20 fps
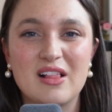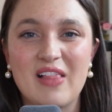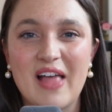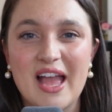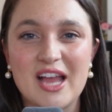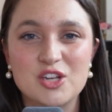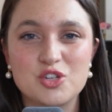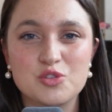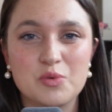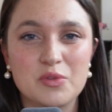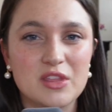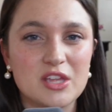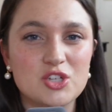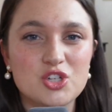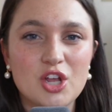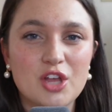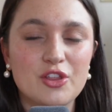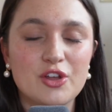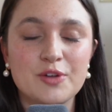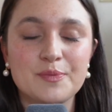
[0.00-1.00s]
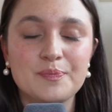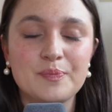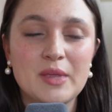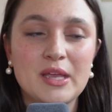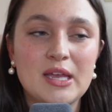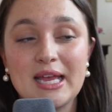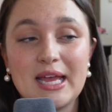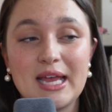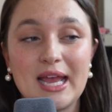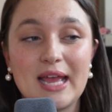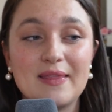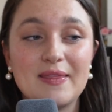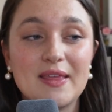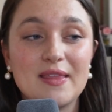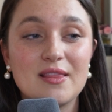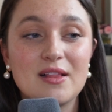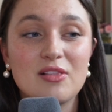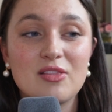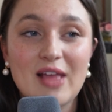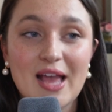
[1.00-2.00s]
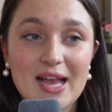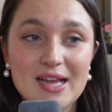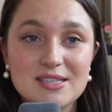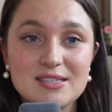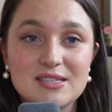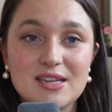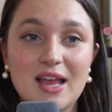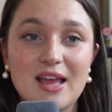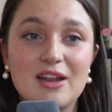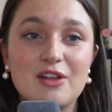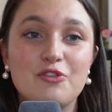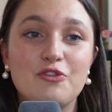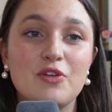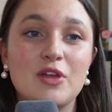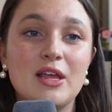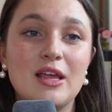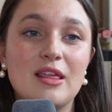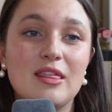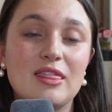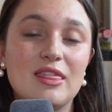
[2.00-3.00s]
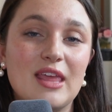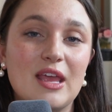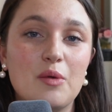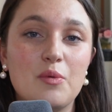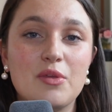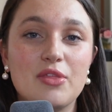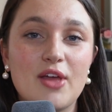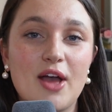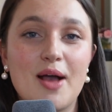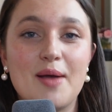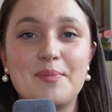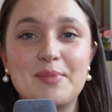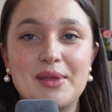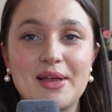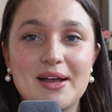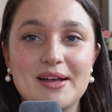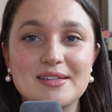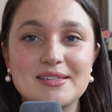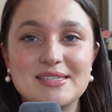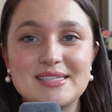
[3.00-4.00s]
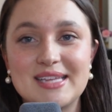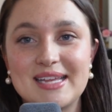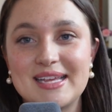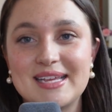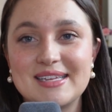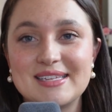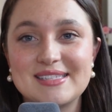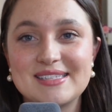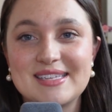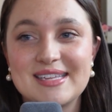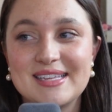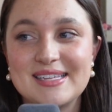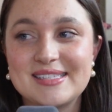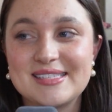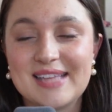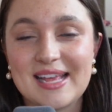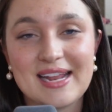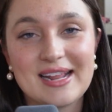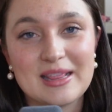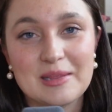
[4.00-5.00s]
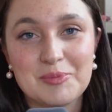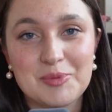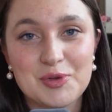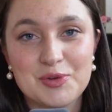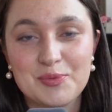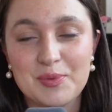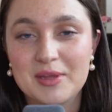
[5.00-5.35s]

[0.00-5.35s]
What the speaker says: clash with each other. And then the last kind of thing with ambiance is setting the mood